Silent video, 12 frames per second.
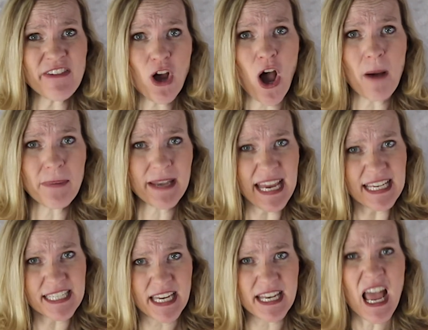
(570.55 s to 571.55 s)
a
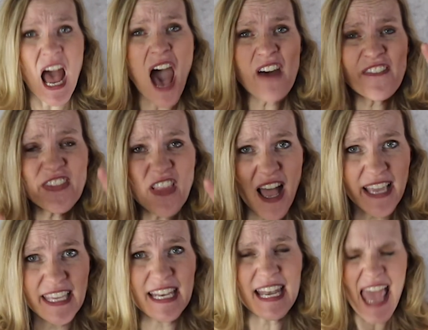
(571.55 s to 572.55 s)
combination of
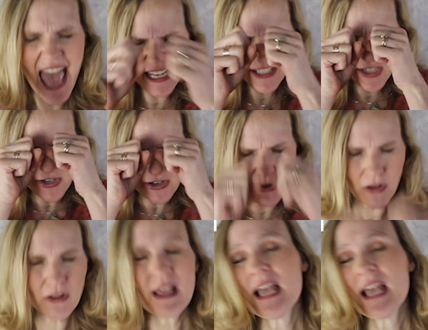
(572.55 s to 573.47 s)
lion and turtle.